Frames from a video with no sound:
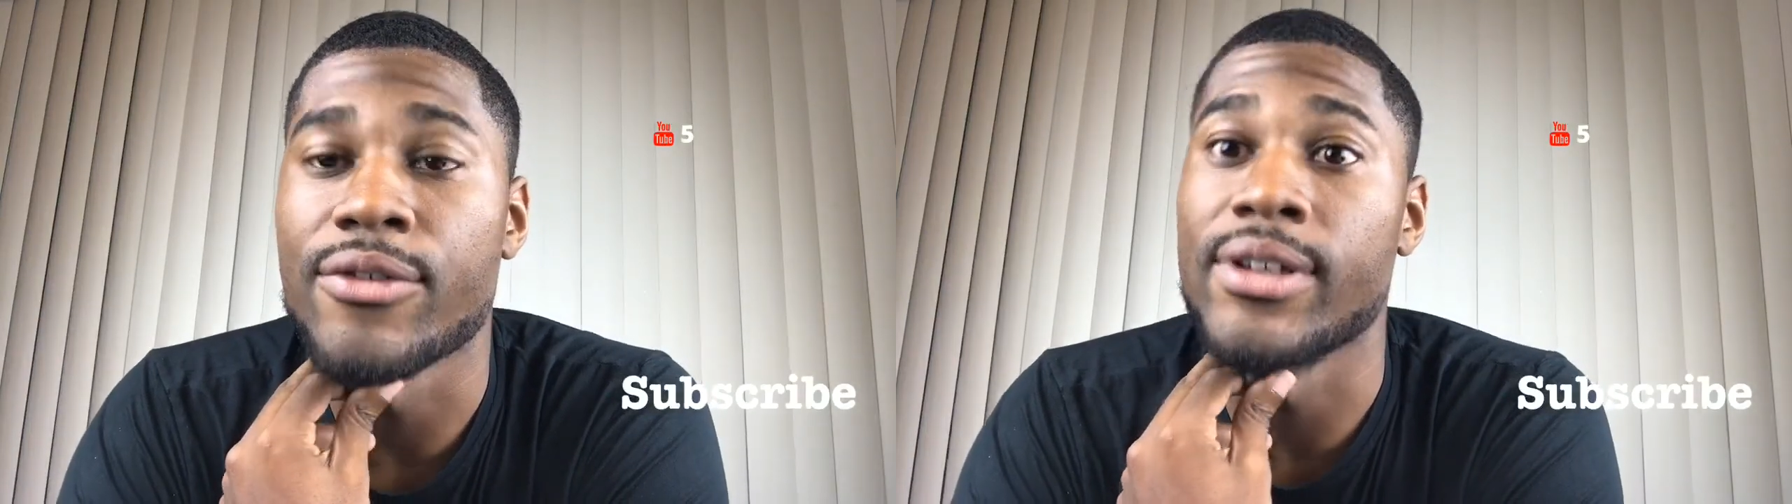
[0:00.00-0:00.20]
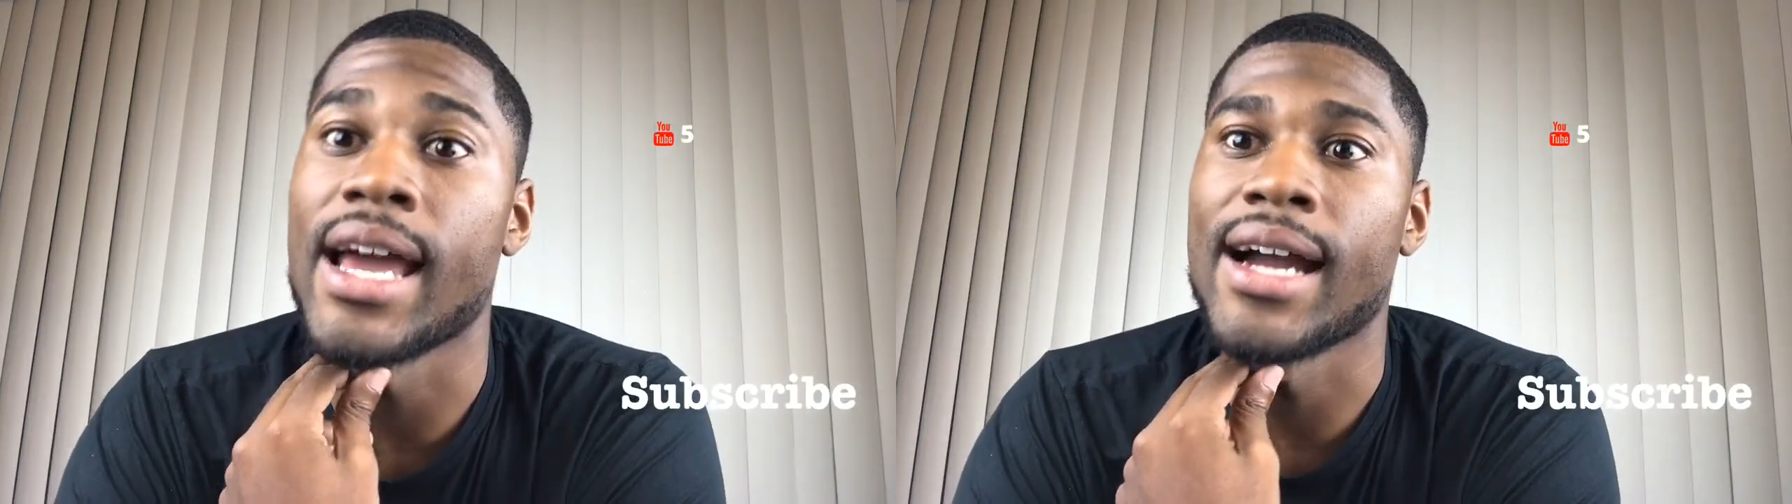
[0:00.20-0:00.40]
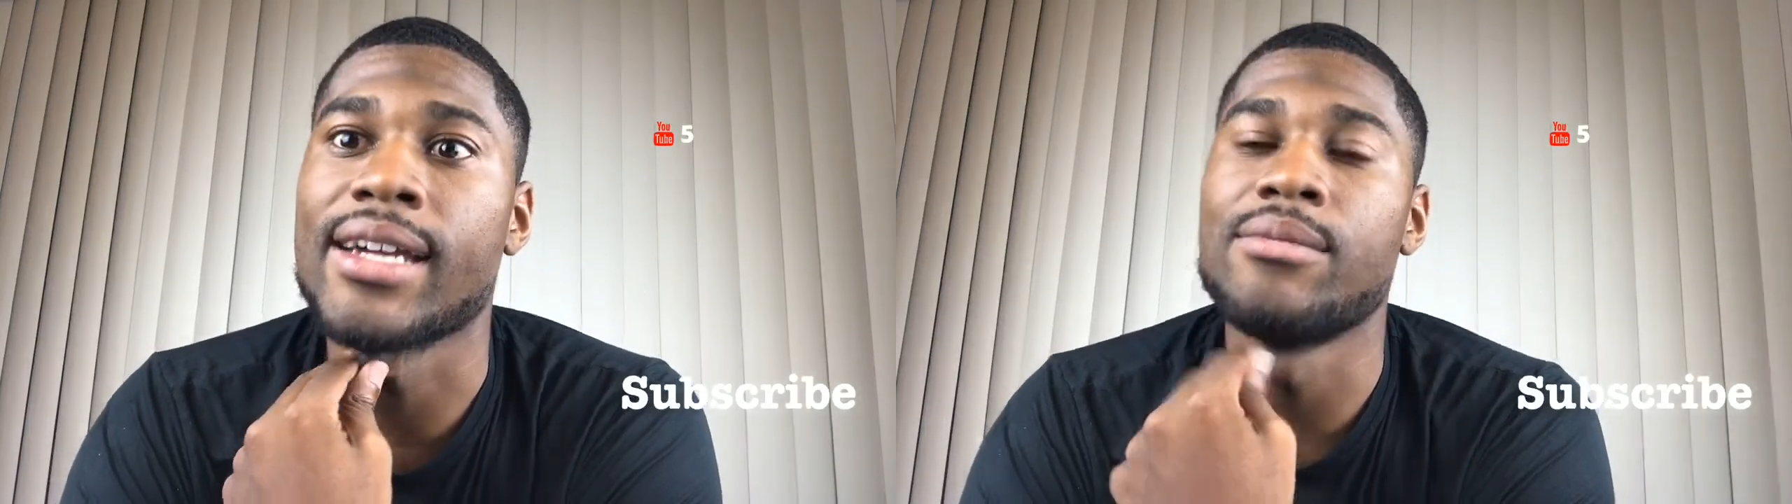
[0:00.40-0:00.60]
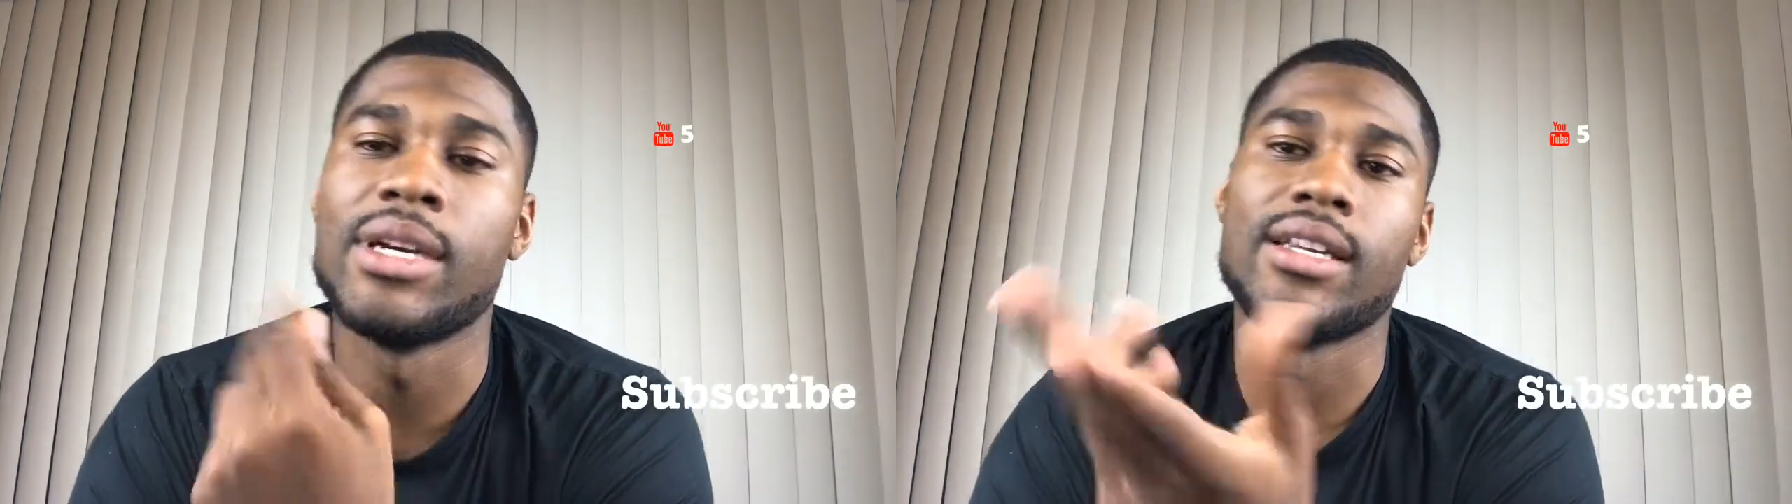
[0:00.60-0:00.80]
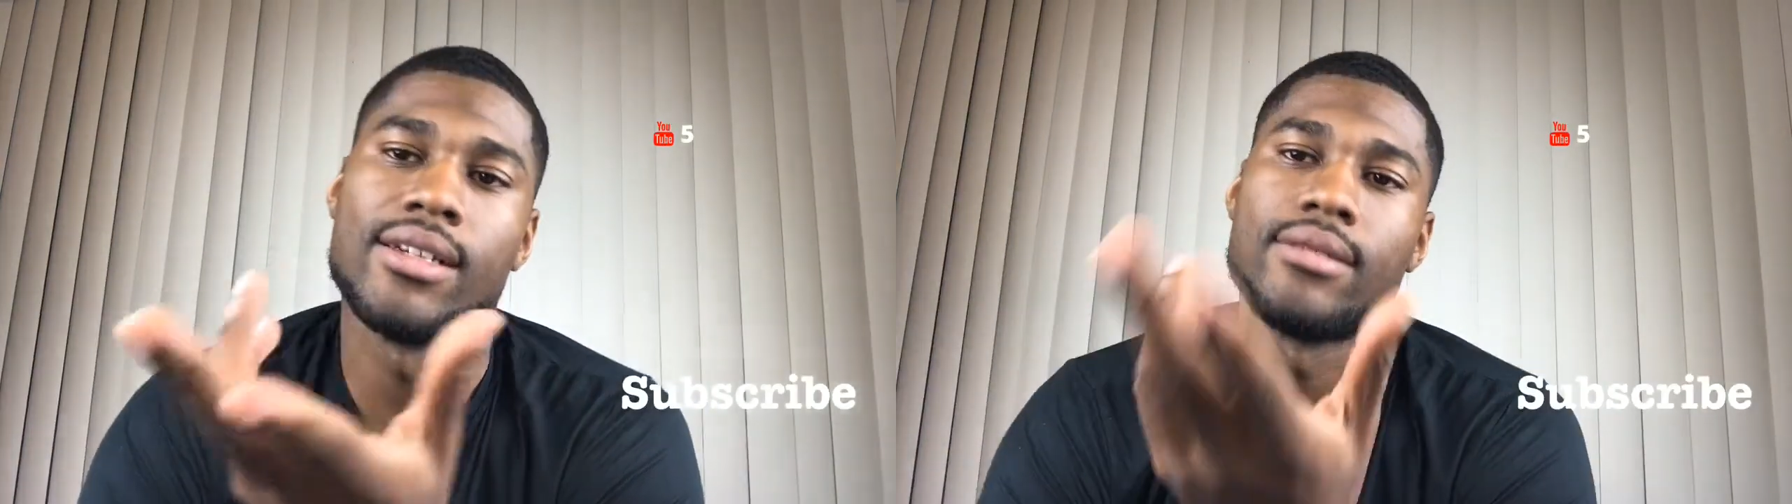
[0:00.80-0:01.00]
for not
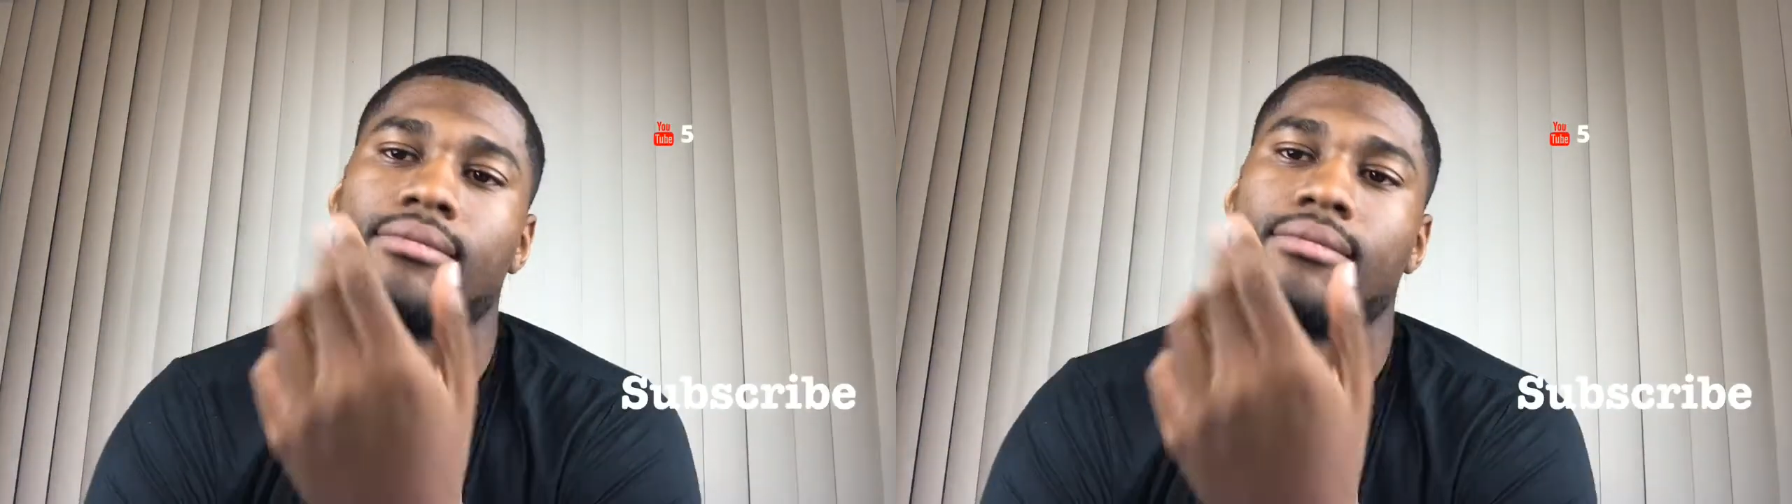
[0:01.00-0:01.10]
committing.